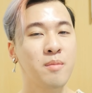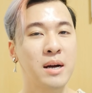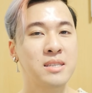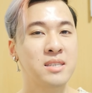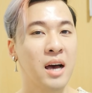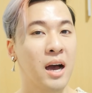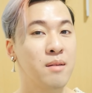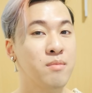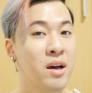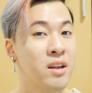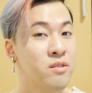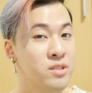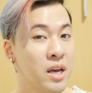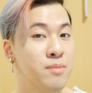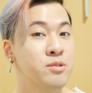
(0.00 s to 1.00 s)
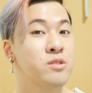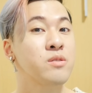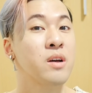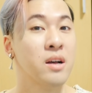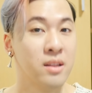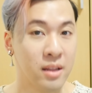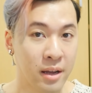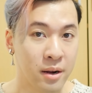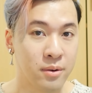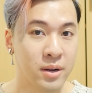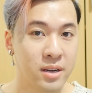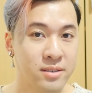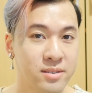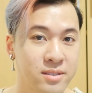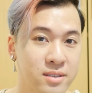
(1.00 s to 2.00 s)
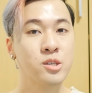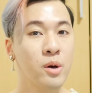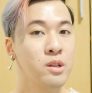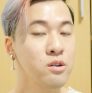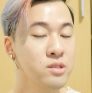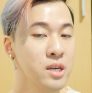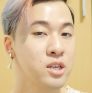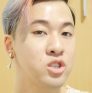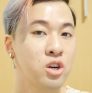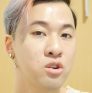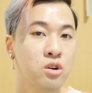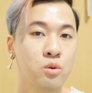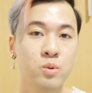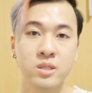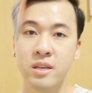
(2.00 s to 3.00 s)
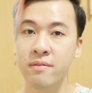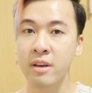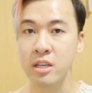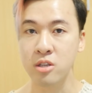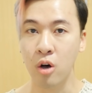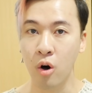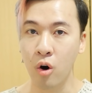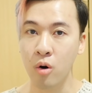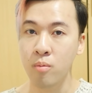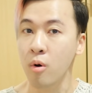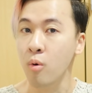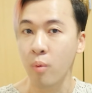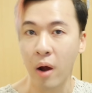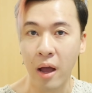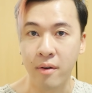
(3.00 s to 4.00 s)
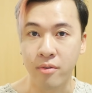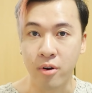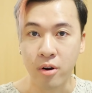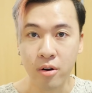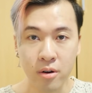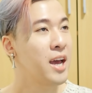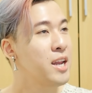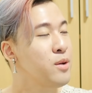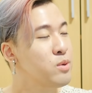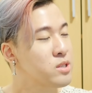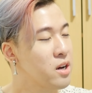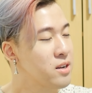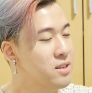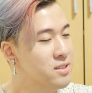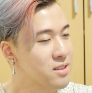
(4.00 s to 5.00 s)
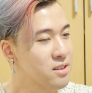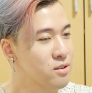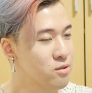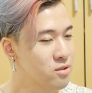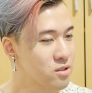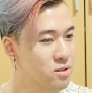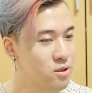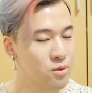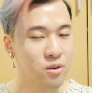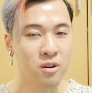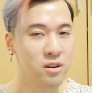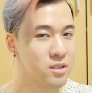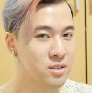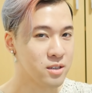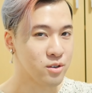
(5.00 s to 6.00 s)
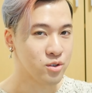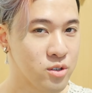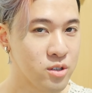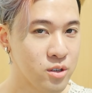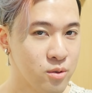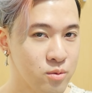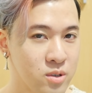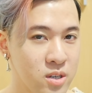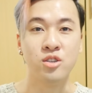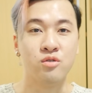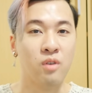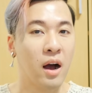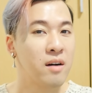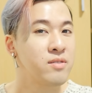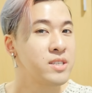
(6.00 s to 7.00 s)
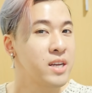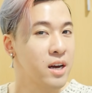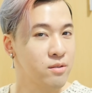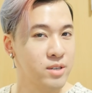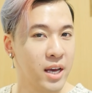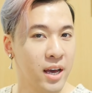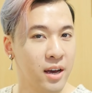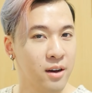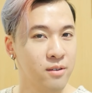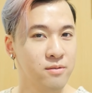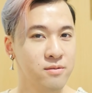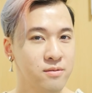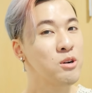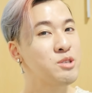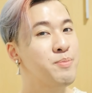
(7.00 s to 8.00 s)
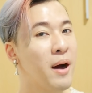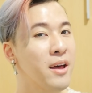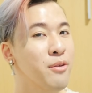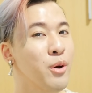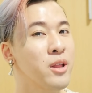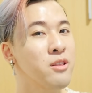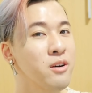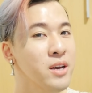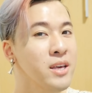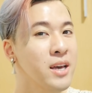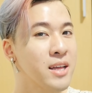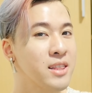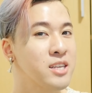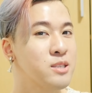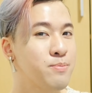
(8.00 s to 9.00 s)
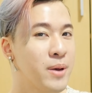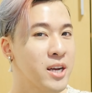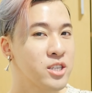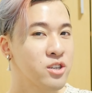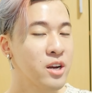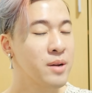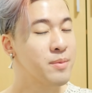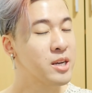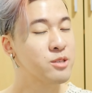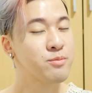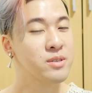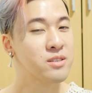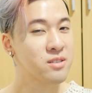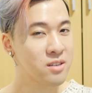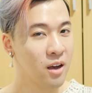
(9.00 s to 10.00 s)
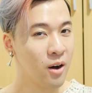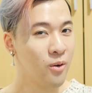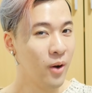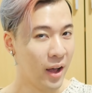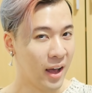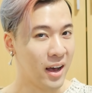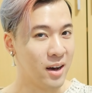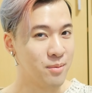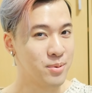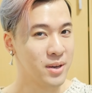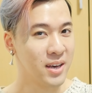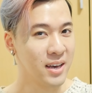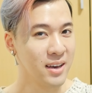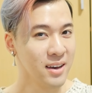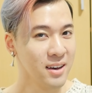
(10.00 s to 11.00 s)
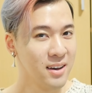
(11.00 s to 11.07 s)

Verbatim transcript: on my timeline and it was absolutely hilarious. So it looks like Jungkook was leaving his home or wherever, and he was on his little scooter, his little scoot, driving downtown. Which, by the way, looking at this picture, it makes me so happy